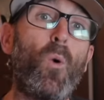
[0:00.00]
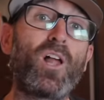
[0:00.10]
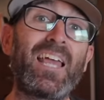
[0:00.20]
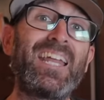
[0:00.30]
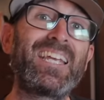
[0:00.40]
while
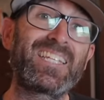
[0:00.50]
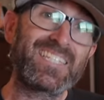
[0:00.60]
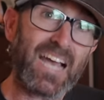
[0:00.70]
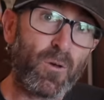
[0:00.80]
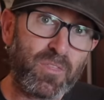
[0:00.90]
heading
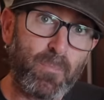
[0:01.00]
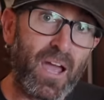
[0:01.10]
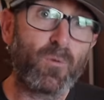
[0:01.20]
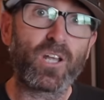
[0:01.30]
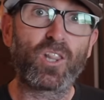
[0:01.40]

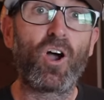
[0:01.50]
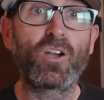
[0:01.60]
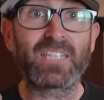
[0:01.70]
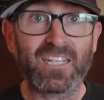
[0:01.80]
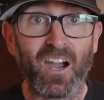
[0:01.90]
southbound
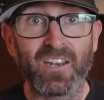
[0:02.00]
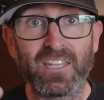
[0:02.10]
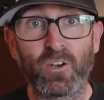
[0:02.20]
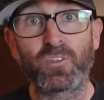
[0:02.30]
along the Continental